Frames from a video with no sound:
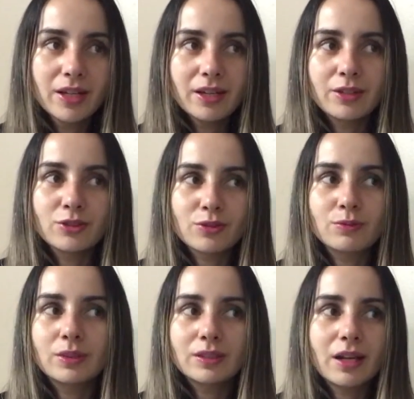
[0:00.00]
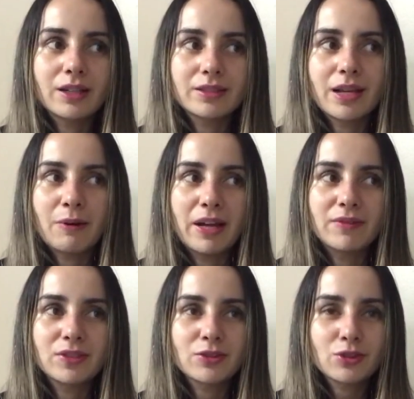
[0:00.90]
And I just realized how I
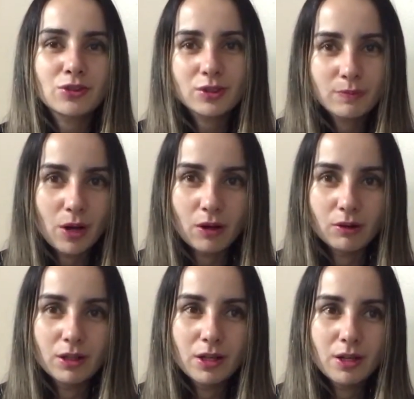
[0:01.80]
have such a small